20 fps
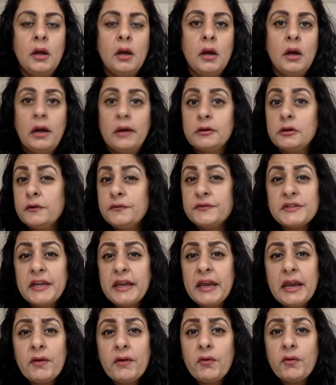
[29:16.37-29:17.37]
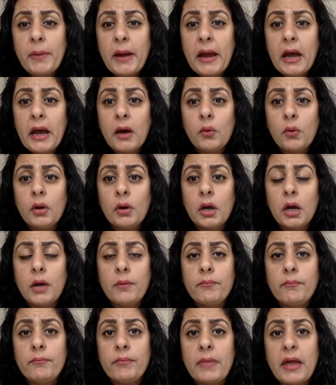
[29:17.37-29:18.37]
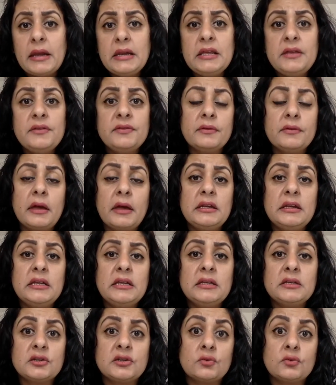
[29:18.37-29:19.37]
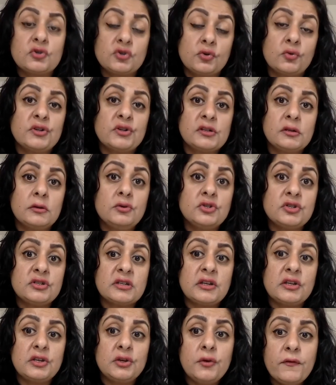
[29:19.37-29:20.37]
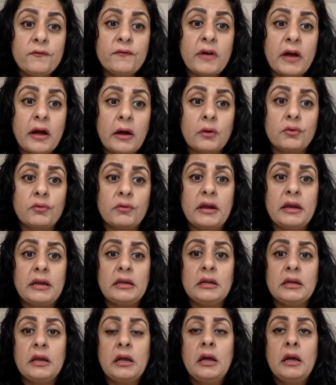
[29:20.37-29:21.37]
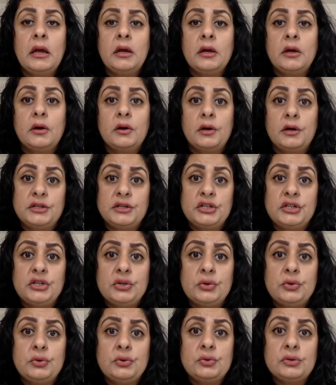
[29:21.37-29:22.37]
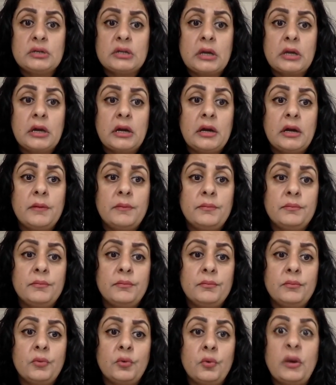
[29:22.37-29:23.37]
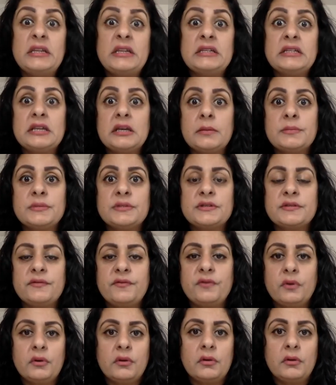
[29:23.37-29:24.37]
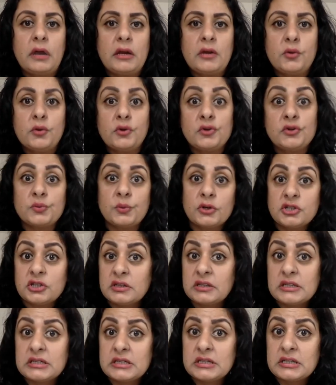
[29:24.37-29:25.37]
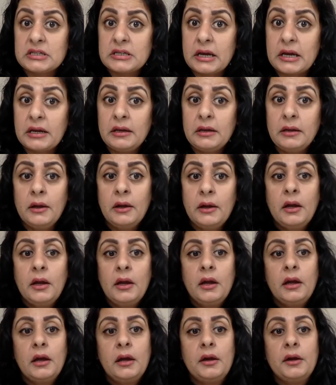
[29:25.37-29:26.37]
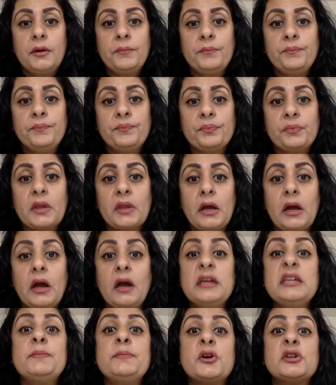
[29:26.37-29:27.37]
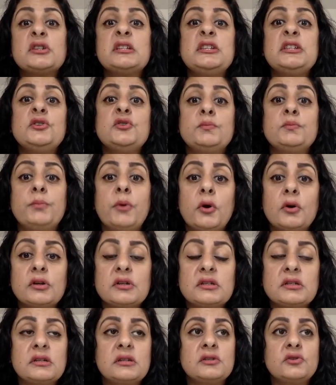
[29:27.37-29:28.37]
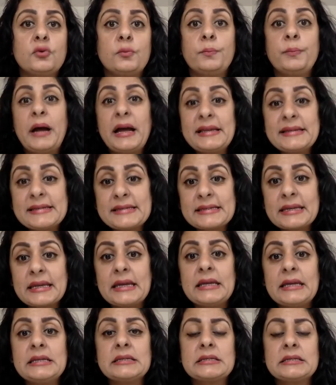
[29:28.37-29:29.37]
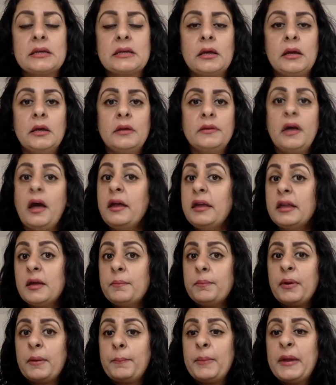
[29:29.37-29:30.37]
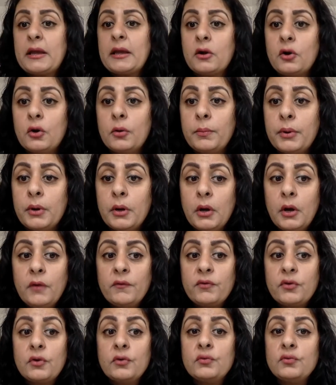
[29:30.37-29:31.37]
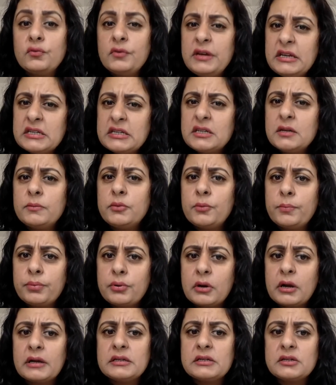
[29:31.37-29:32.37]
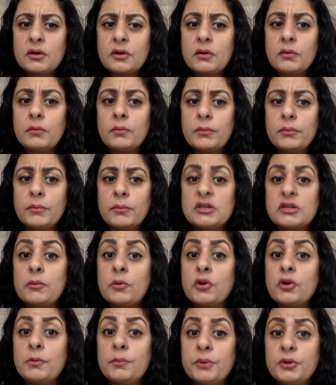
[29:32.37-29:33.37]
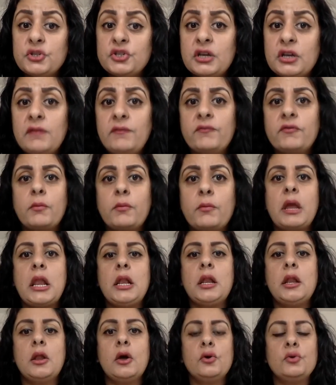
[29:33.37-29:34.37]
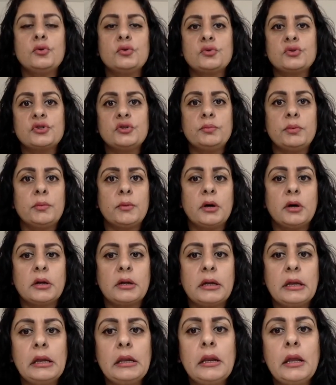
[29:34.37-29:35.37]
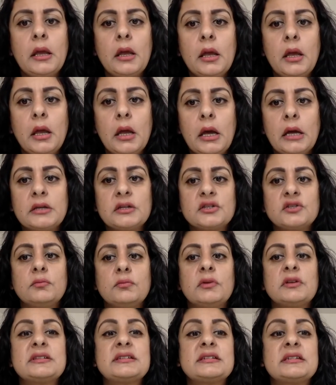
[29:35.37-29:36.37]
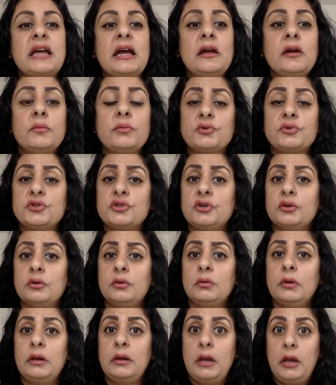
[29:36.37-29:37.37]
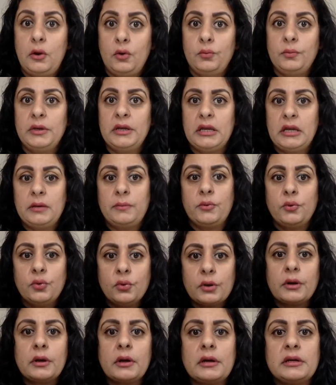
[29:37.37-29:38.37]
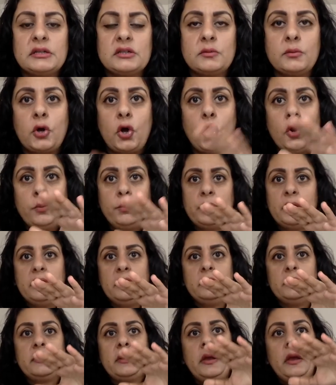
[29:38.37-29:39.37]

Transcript: I'd love to hear about any sort of storage solutions that you found great to use, or any tips for anyone who's watching this today. I personally use boxes or baskets that I can pick up for a reasonable price because I'm on a budget from my local supermarket, and some are stackable too and help me keep organised. Some are open